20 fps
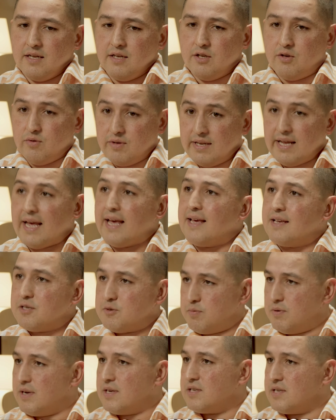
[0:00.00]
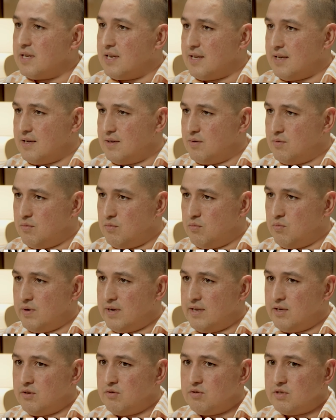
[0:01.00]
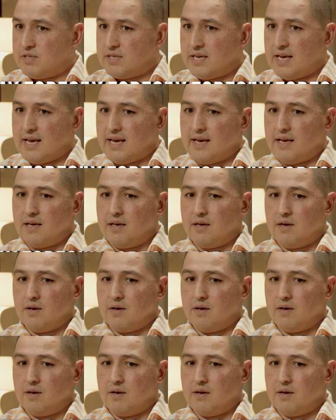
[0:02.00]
today especially, when you say